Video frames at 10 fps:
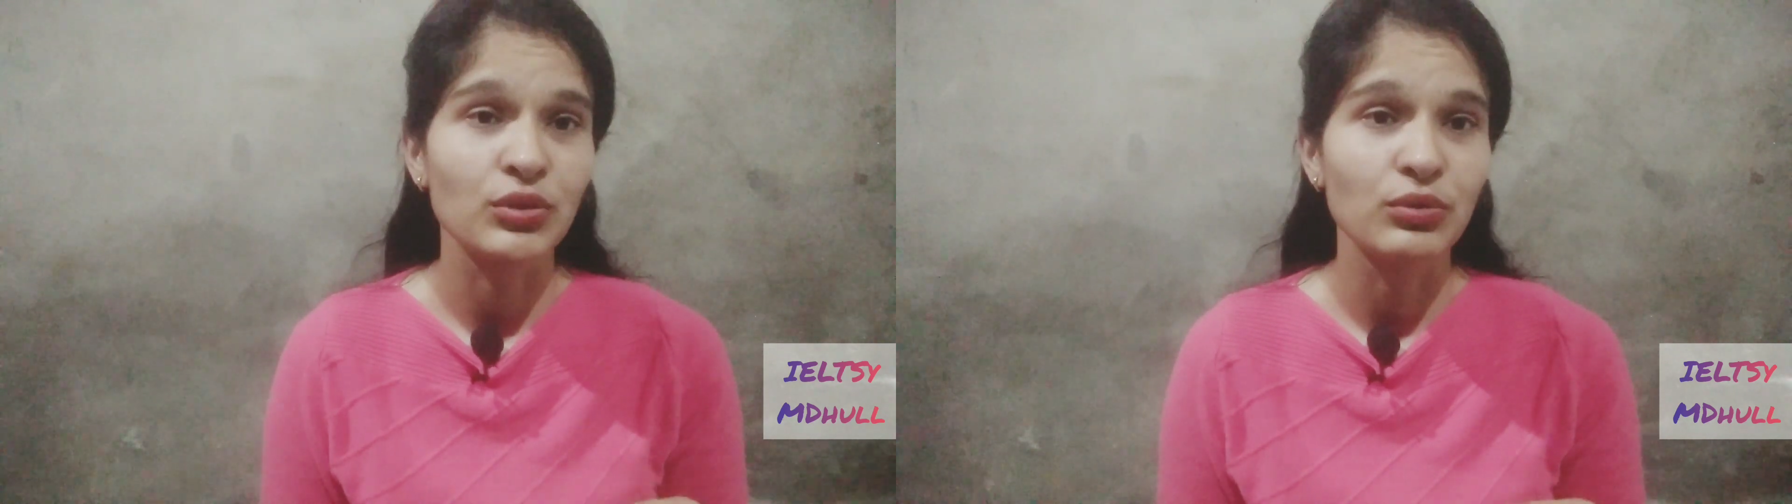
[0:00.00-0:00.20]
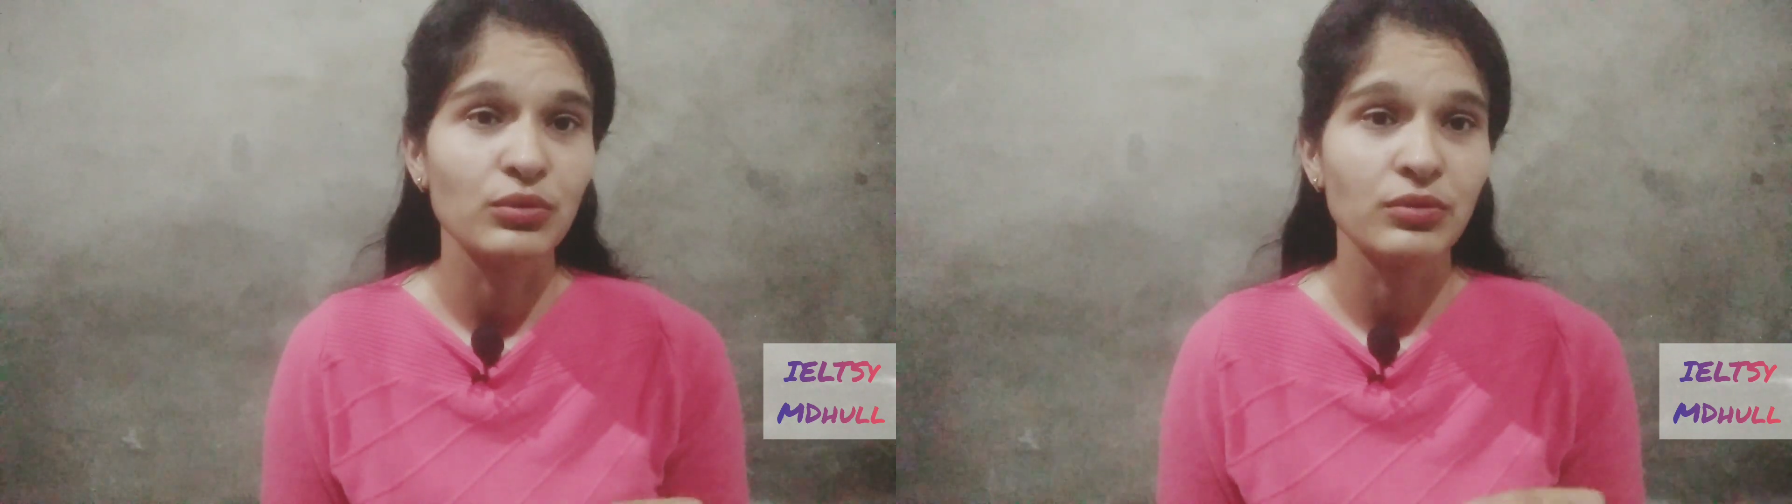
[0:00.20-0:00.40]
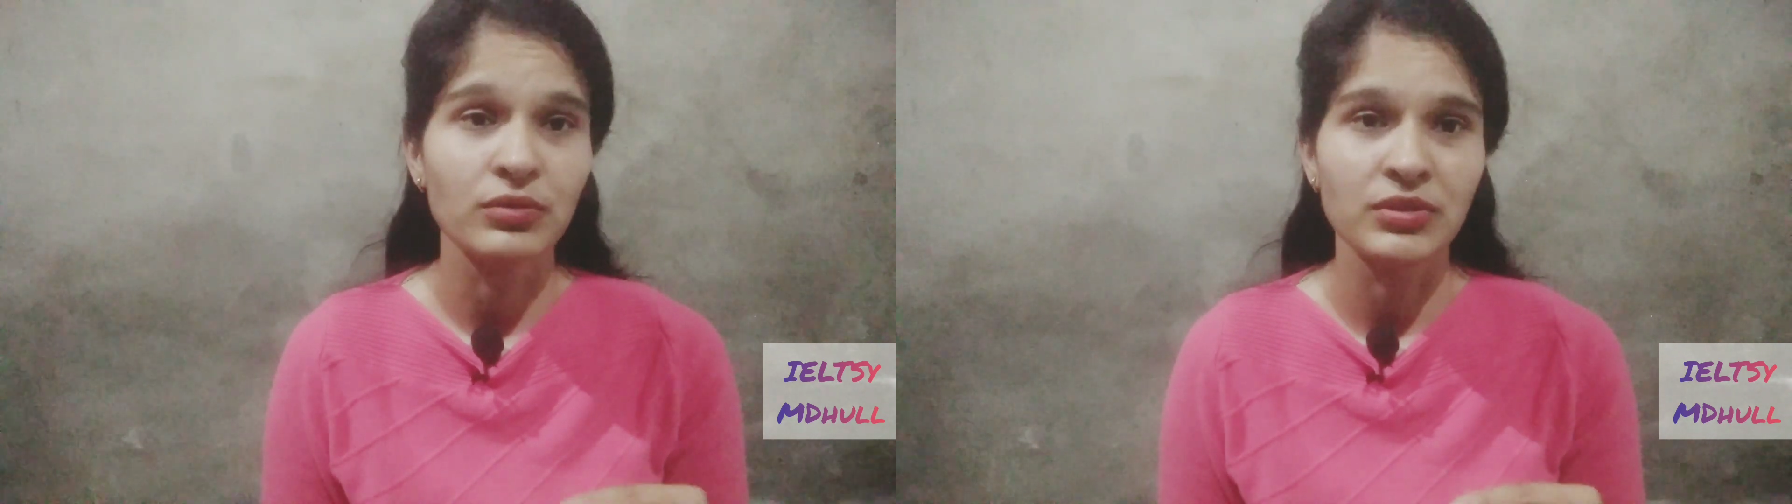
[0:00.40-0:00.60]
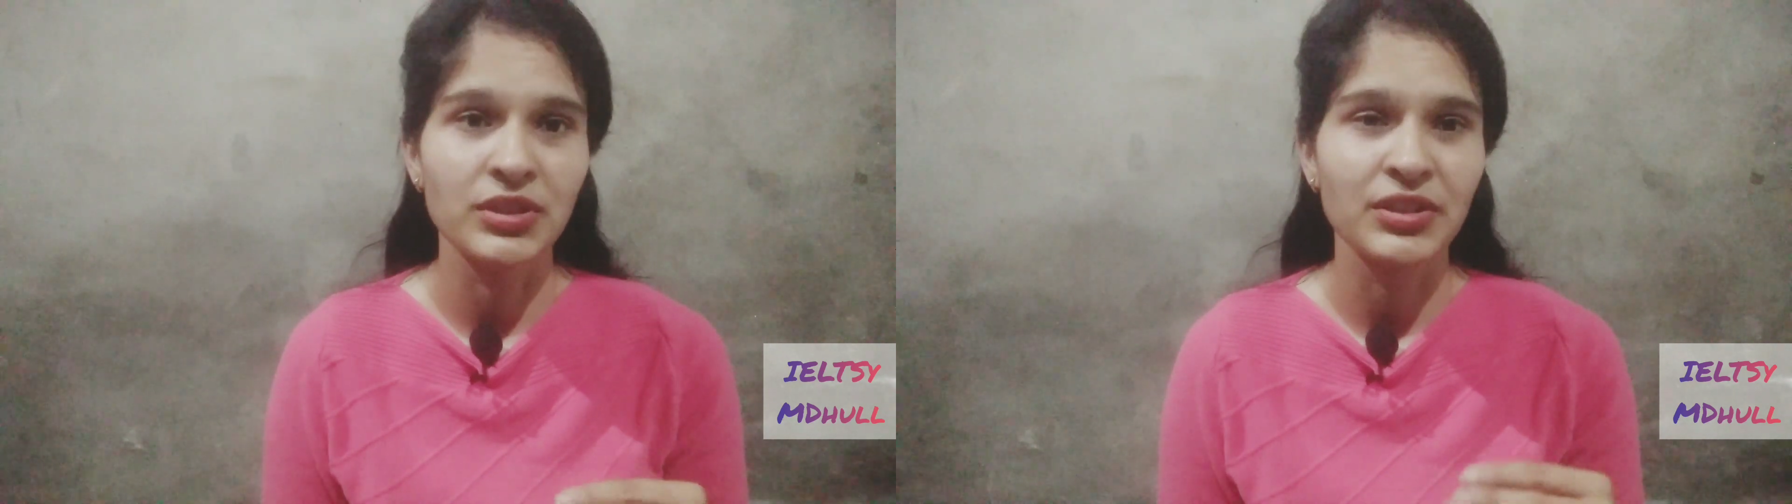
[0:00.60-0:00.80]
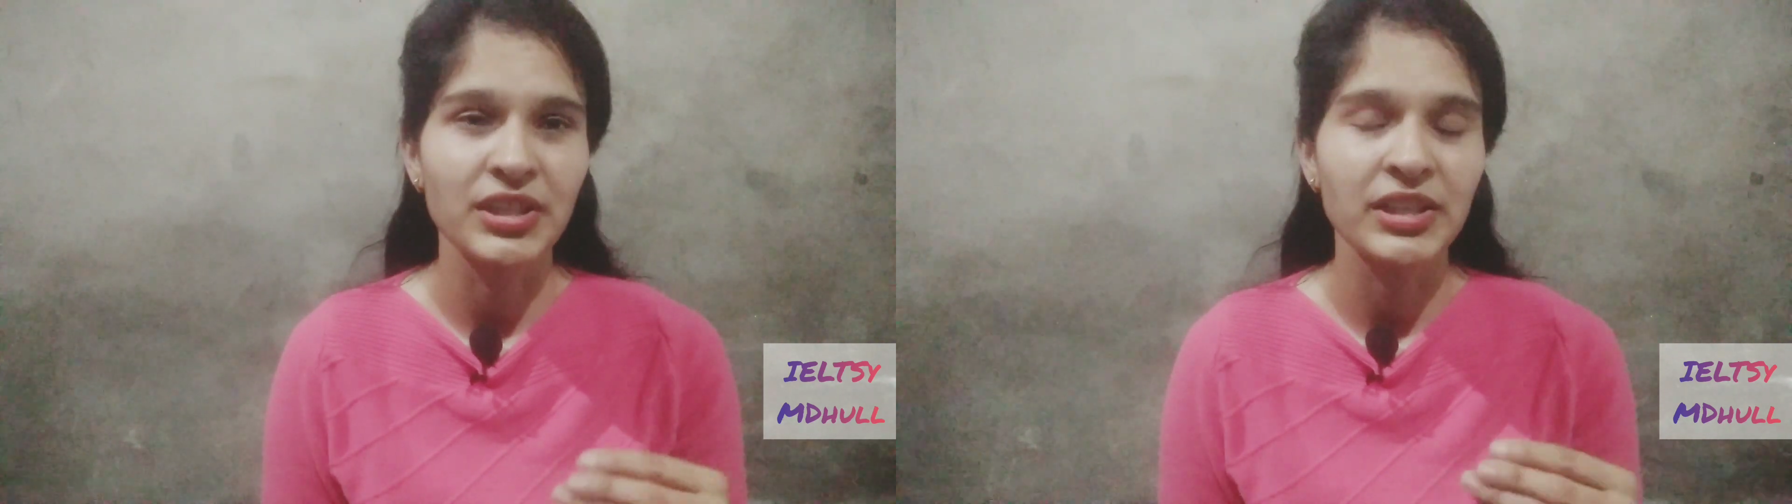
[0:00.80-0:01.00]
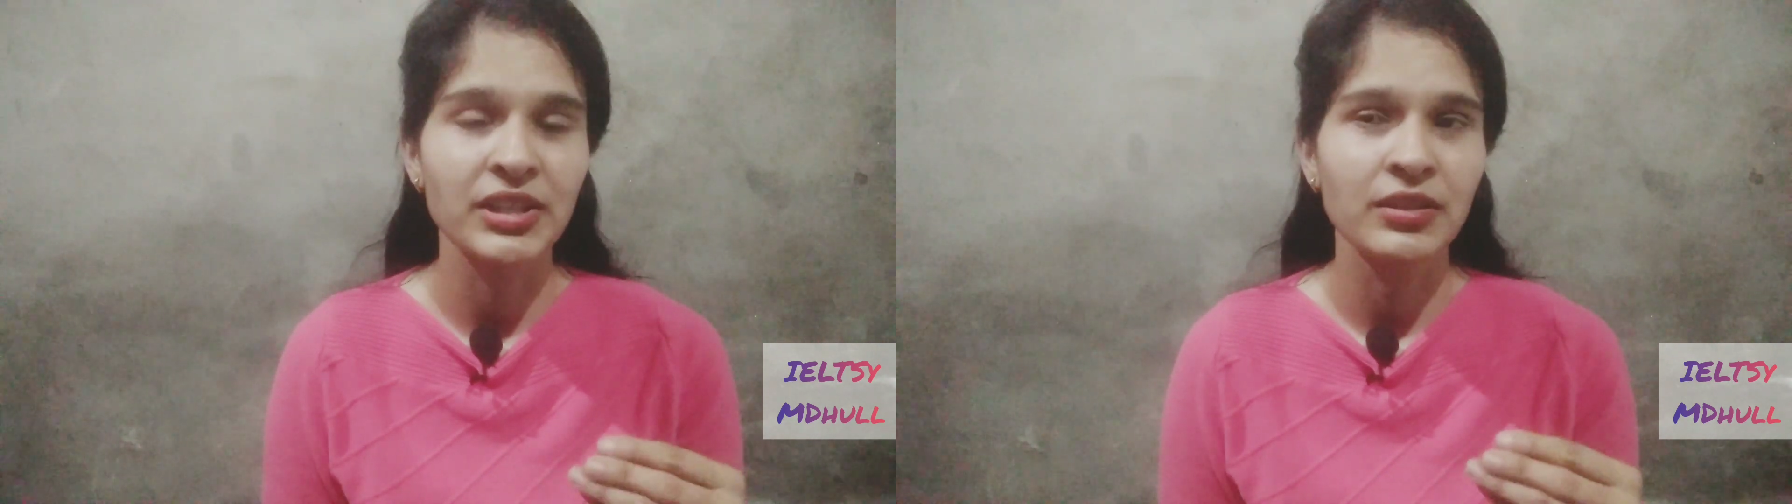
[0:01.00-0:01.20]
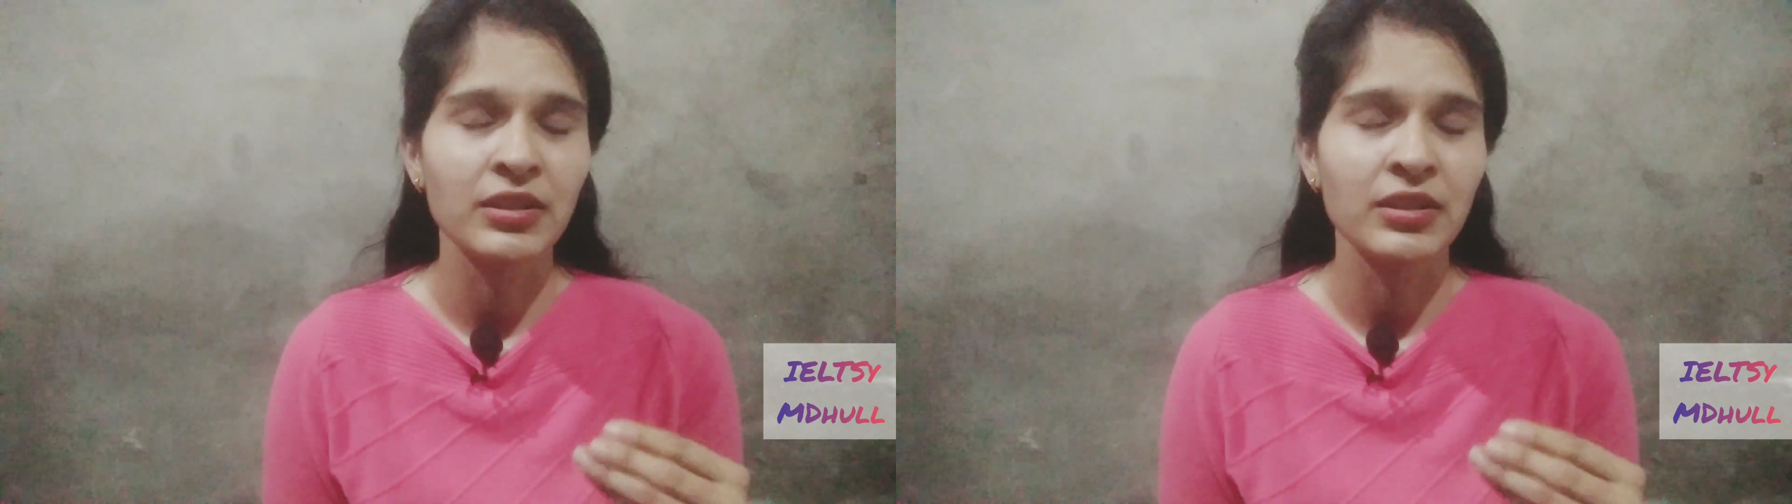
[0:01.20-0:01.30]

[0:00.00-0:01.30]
you generally